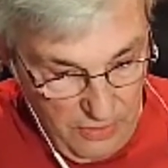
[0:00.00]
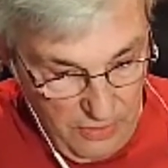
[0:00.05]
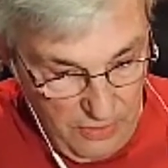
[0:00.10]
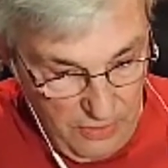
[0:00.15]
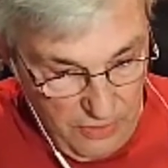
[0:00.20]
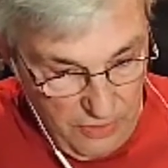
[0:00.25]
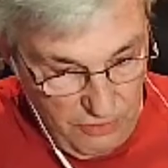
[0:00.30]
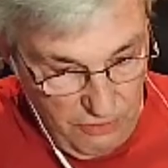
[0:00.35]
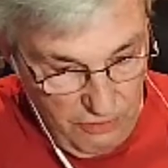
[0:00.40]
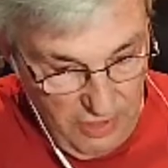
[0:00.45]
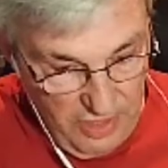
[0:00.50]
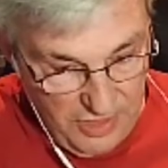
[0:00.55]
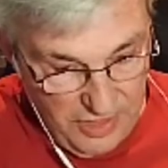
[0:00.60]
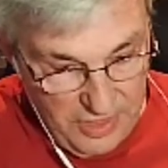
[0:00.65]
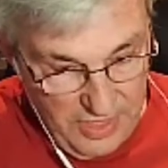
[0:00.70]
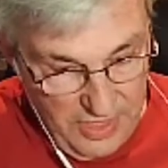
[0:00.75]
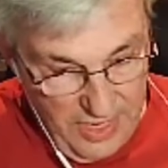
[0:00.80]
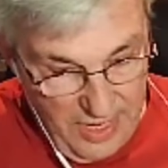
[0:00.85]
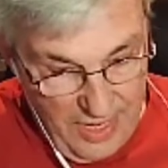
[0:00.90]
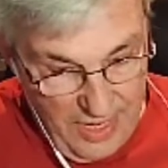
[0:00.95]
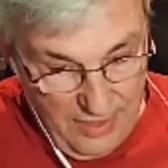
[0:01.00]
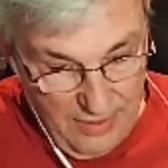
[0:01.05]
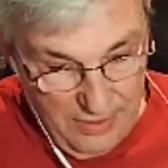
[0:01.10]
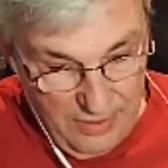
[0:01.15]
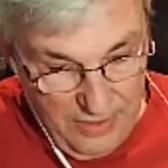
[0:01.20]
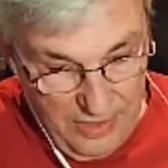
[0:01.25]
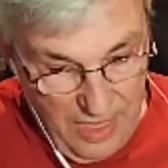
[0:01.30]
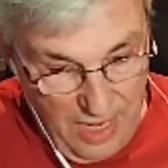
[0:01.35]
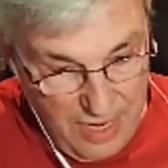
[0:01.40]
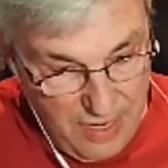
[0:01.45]

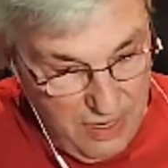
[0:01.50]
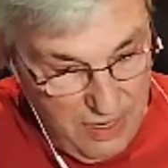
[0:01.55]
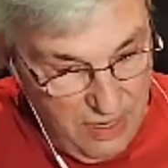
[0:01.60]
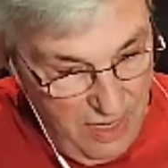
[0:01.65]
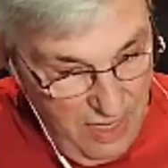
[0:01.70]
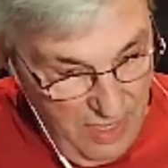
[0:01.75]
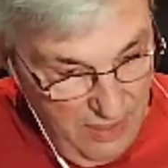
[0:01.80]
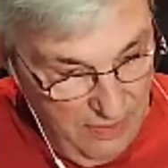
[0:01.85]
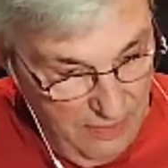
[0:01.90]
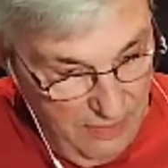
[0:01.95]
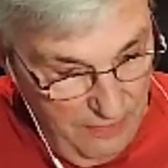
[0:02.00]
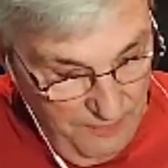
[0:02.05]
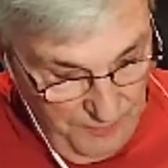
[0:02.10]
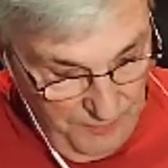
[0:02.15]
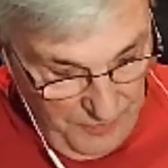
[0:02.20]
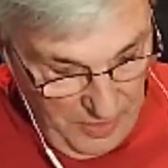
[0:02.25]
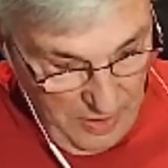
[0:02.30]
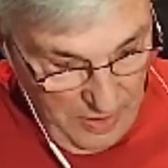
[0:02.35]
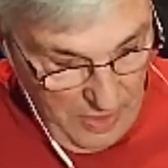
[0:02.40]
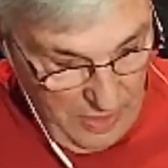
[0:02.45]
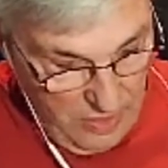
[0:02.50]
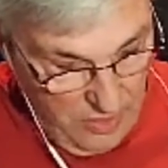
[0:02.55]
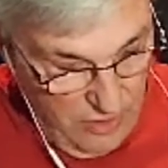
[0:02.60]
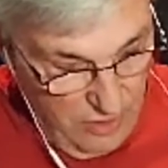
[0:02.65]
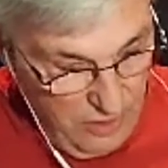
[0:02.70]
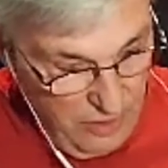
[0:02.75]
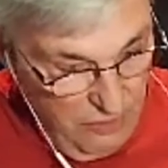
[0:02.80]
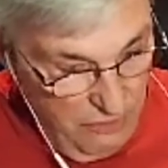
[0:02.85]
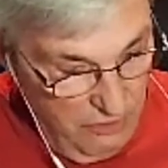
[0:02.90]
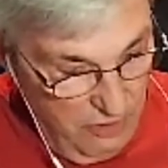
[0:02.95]
Crestcat.net, and you
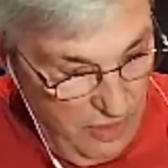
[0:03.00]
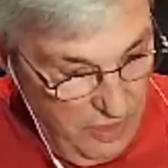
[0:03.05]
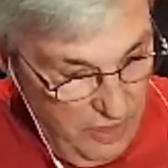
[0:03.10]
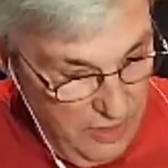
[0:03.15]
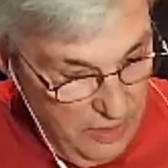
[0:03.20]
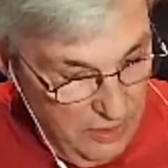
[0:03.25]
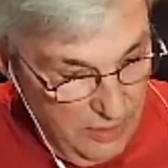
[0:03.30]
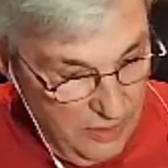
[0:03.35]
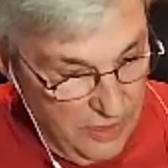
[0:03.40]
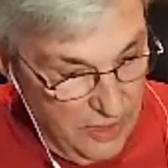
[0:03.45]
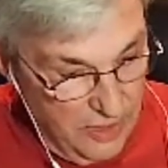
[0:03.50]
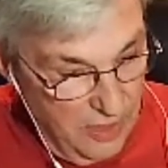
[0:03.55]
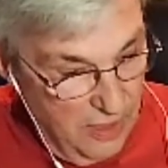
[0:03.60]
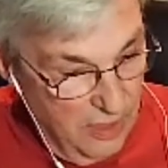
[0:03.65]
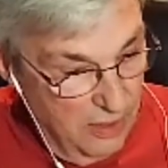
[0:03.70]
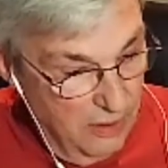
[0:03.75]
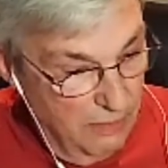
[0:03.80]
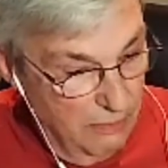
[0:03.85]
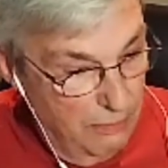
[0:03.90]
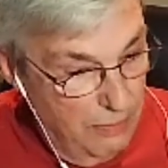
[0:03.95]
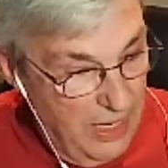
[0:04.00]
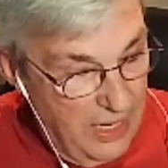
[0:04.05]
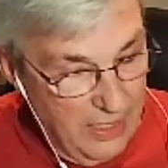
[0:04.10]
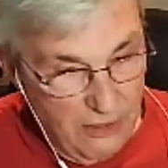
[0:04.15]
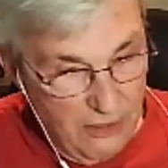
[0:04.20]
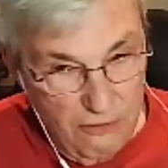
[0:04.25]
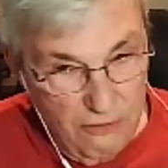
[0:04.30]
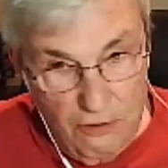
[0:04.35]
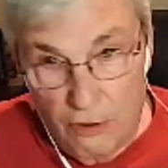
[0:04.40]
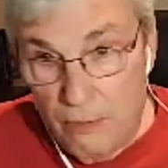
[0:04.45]
can read it.
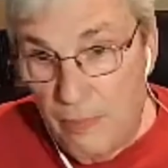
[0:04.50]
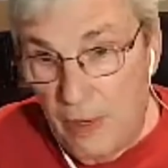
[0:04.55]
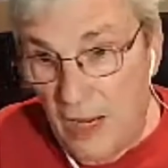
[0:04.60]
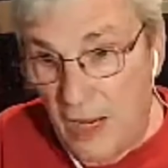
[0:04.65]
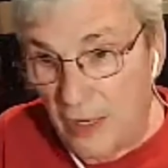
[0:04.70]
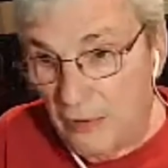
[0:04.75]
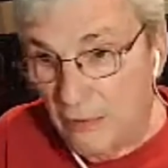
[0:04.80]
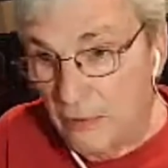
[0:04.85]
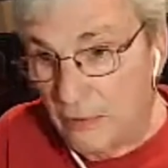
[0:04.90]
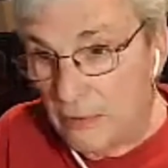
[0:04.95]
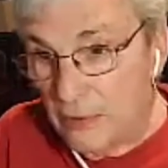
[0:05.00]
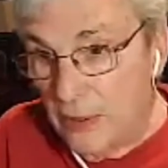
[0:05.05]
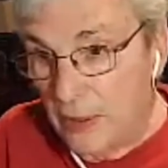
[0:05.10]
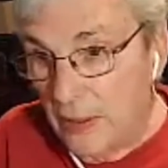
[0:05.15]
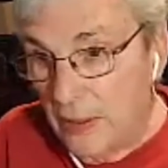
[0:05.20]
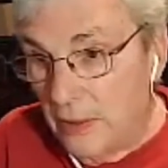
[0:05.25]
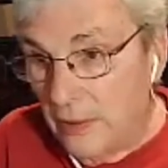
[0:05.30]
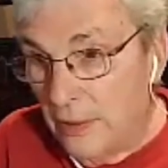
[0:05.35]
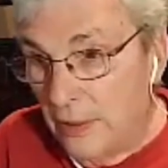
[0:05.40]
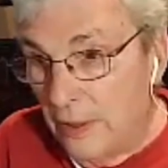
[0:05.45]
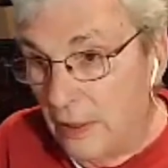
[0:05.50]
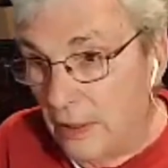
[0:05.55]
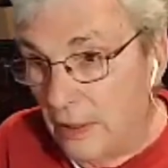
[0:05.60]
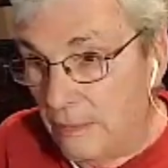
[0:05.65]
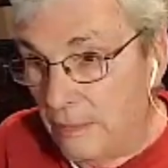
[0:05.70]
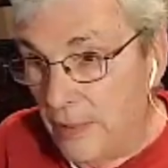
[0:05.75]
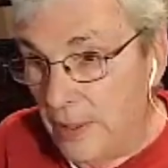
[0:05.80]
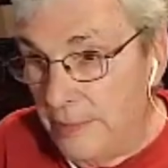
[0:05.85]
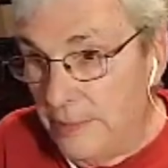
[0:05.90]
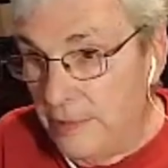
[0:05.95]
Macro model.
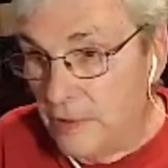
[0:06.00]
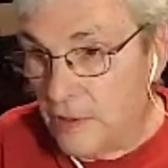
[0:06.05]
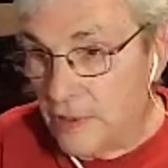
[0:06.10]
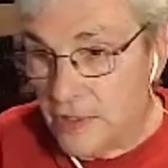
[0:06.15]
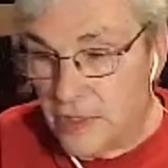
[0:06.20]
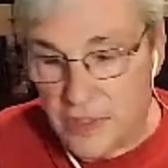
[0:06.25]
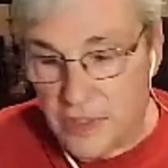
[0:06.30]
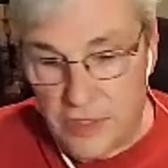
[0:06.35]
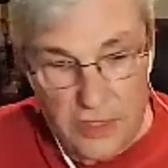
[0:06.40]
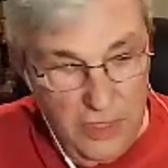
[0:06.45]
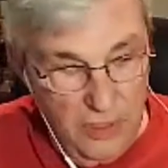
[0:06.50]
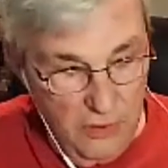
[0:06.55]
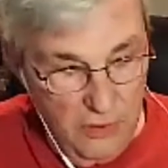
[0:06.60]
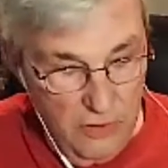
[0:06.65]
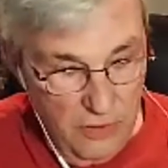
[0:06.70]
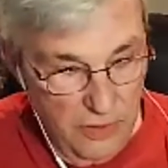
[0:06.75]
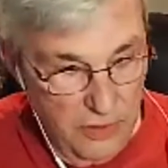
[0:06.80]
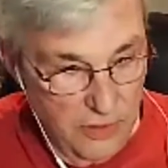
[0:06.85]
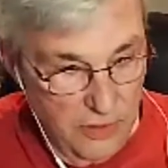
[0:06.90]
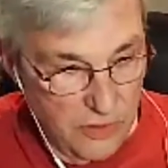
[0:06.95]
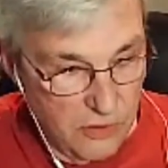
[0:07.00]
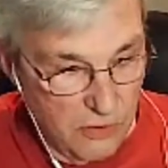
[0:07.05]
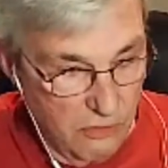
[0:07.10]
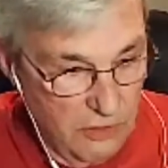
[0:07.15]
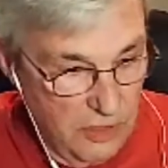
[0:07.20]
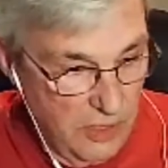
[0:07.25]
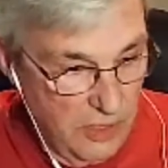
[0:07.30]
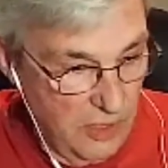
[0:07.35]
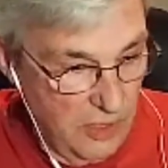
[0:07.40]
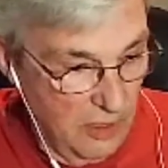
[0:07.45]
Maybe you could see it on the
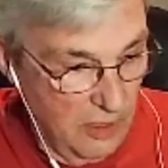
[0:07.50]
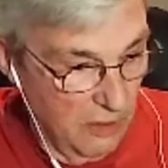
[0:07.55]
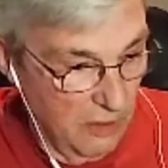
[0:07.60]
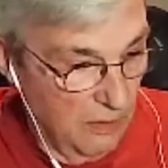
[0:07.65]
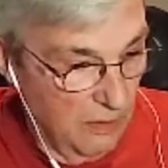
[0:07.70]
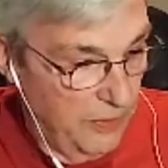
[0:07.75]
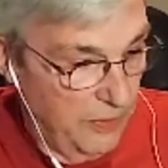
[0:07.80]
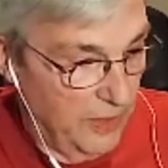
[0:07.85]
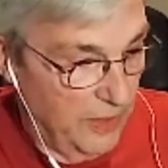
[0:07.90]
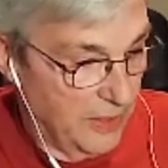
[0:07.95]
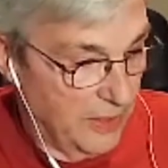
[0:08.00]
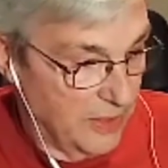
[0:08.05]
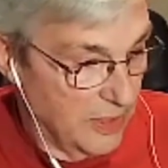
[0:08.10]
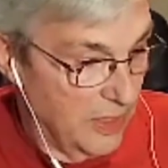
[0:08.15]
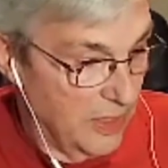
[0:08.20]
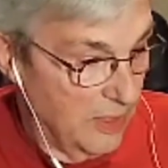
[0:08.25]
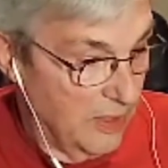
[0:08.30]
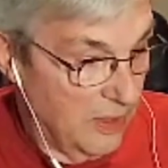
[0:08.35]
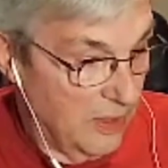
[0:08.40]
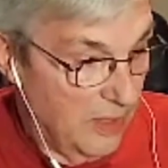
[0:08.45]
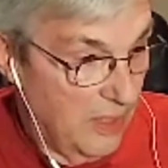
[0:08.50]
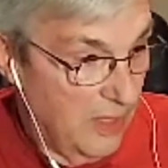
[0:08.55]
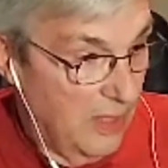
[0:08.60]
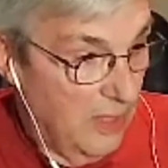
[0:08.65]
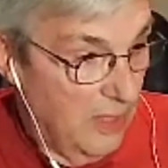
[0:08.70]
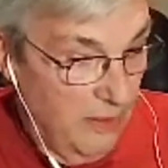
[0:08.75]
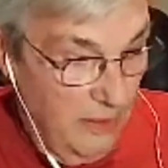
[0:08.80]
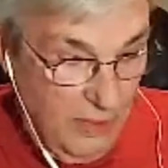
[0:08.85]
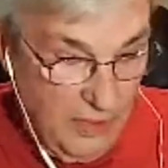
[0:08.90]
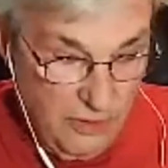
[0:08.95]
screen here, but
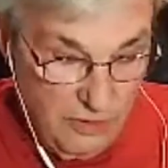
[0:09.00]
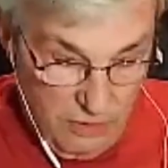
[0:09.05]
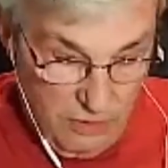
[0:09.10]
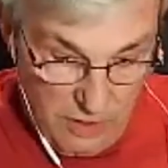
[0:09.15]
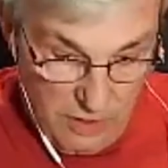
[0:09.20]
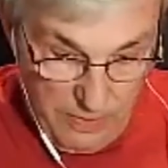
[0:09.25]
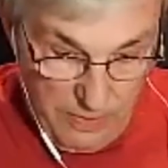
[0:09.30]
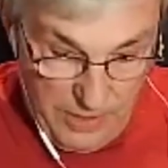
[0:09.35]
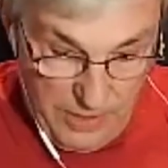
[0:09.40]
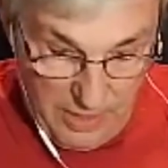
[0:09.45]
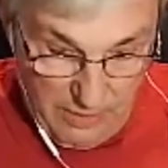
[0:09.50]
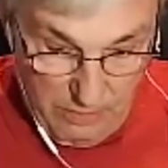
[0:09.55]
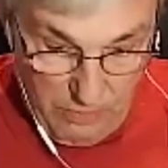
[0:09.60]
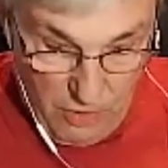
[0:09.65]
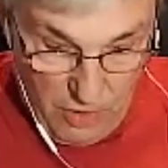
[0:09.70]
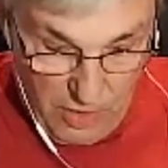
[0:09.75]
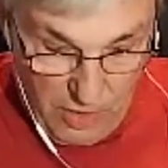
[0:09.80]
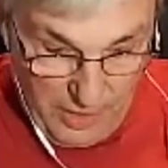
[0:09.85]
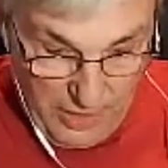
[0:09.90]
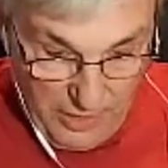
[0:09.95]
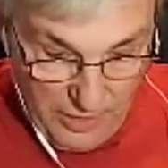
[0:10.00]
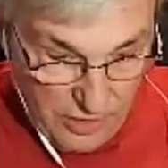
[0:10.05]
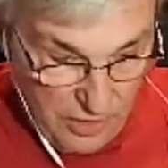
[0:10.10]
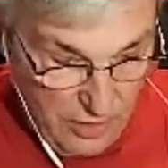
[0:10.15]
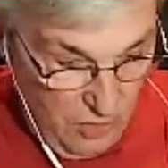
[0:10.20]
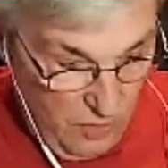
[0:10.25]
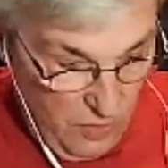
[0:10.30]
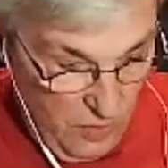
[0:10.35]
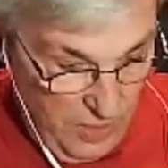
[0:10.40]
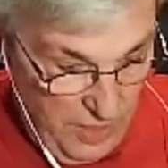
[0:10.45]
they talk about markets
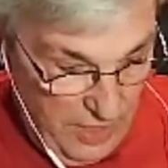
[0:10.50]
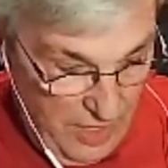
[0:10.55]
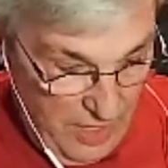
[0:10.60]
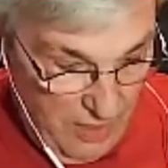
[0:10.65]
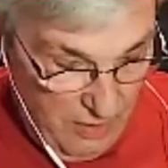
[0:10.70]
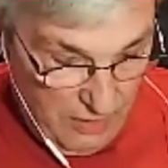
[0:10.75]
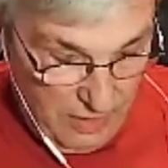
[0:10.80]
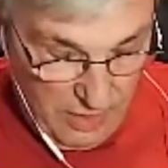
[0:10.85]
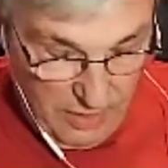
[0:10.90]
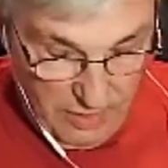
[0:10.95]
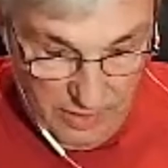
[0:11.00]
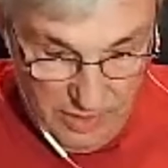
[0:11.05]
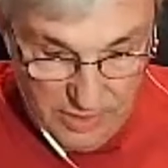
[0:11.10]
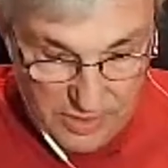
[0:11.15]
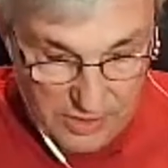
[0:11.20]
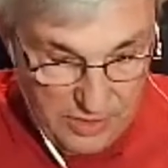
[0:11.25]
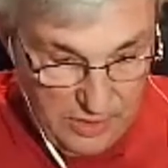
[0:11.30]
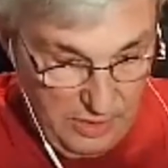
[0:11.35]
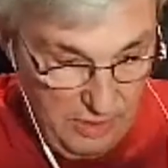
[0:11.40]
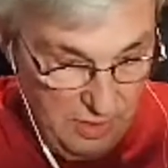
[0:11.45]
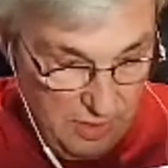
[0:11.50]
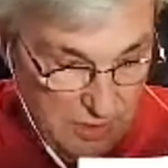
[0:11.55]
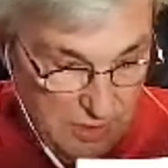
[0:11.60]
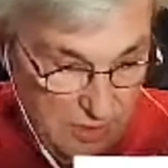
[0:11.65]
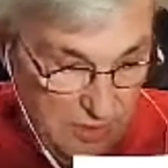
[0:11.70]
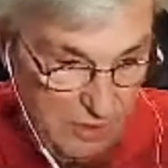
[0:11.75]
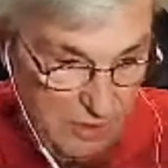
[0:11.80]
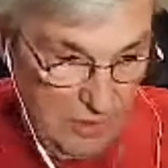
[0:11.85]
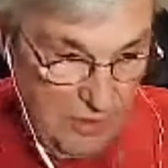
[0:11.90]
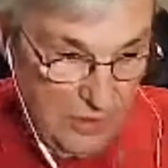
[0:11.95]
going down, and
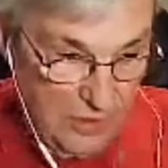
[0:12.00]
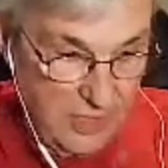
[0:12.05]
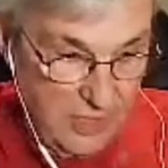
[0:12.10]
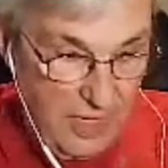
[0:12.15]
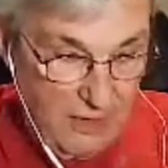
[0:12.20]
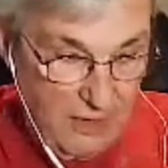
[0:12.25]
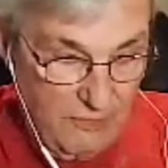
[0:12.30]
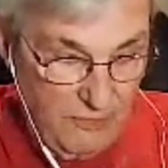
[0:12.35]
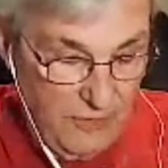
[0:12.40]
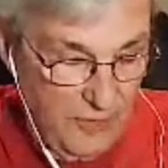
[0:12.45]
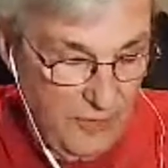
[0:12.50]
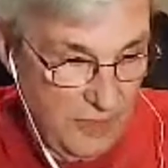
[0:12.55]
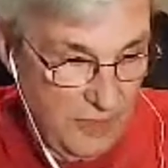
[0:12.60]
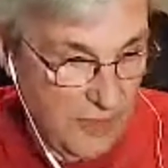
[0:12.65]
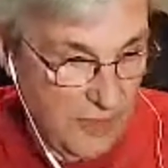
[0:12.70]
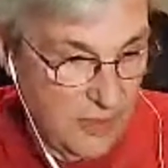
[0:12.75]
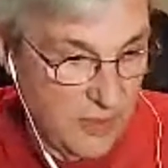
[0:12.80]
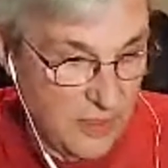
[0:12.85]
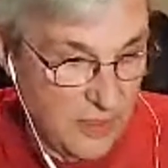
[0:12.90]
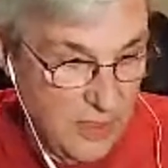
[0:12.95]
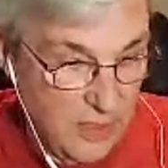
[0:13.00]
this outfit is